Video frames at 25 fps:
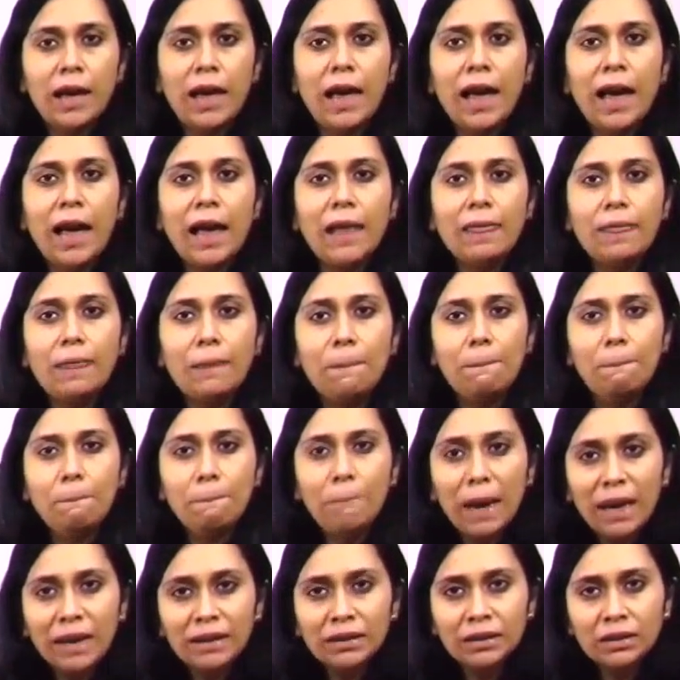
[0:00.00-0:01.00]
And the
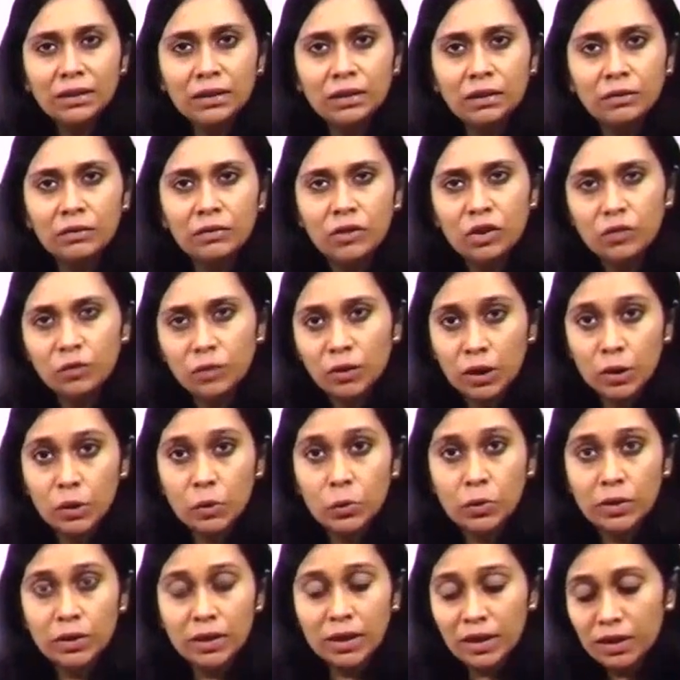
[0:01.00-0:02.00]
best which we
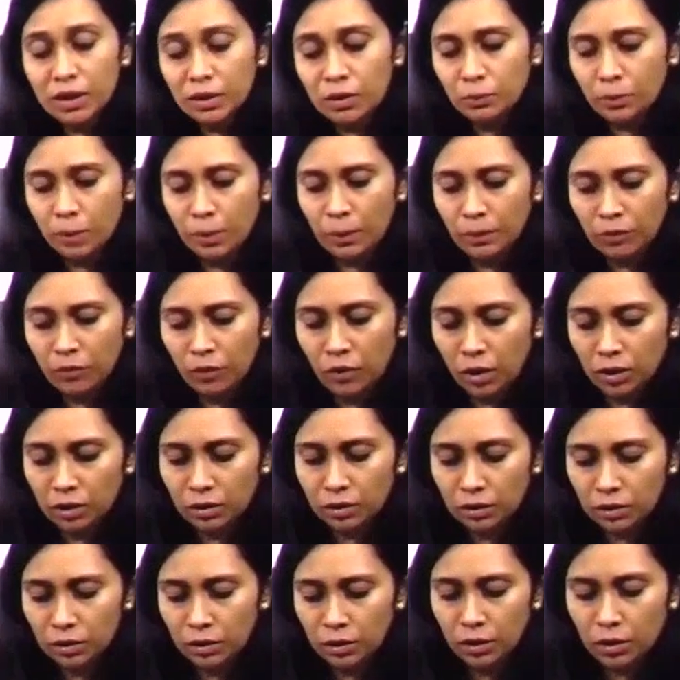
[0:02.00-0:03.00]
use is propofol.
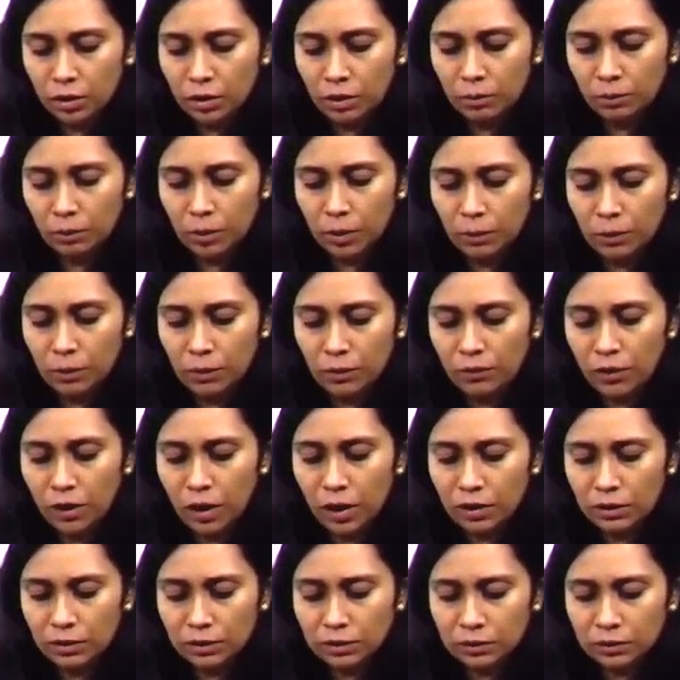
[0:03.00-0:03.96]
Propofol,